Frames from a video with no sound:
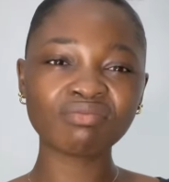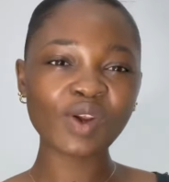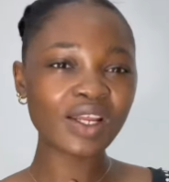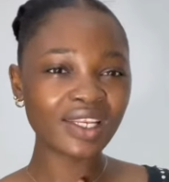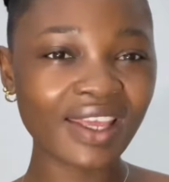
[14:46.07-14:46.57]

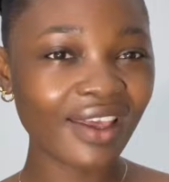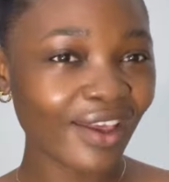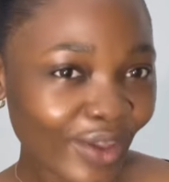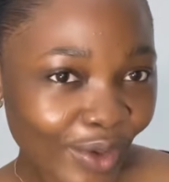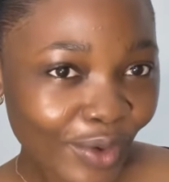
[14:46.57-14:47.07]
what the
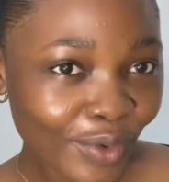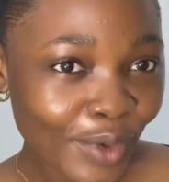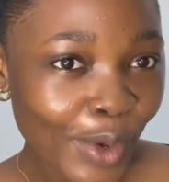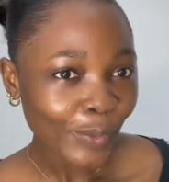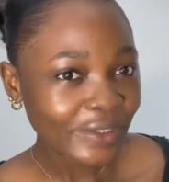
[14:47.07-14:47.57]

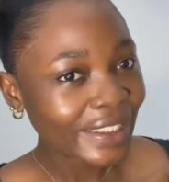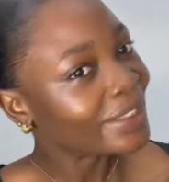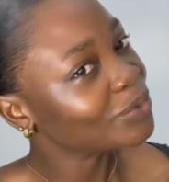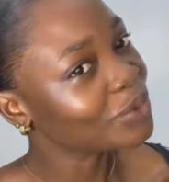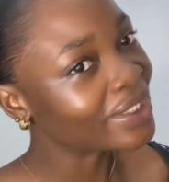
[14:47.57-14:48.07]
hell, was I
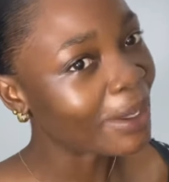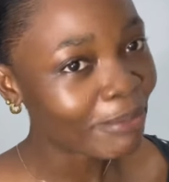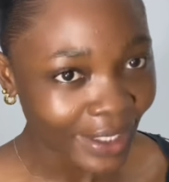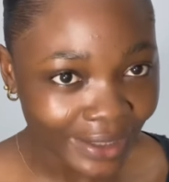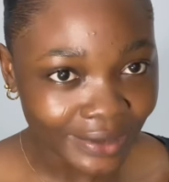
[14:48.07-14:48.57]
the one that
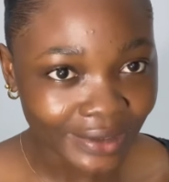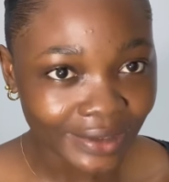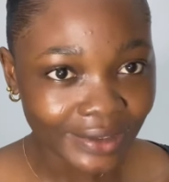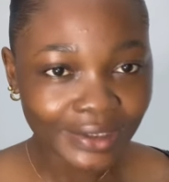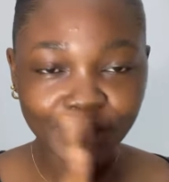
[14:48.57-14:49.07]
planned
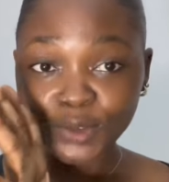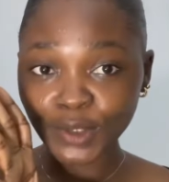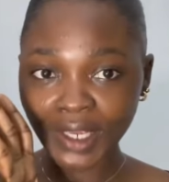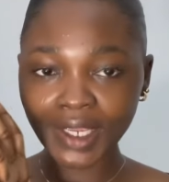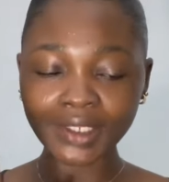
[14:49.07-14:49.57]
this? You
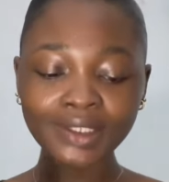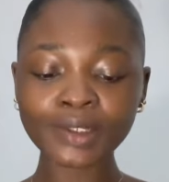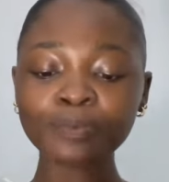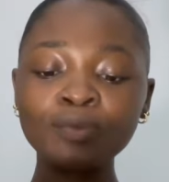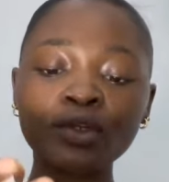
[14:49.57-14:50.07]

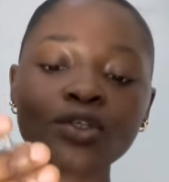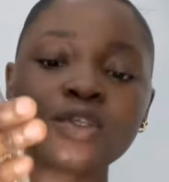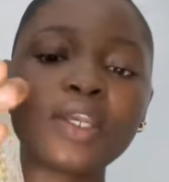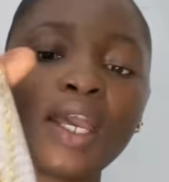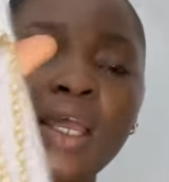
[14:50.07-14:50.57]
get. So
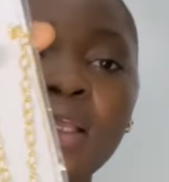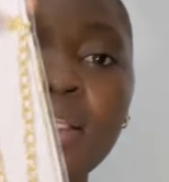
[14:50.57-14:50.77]
yeah,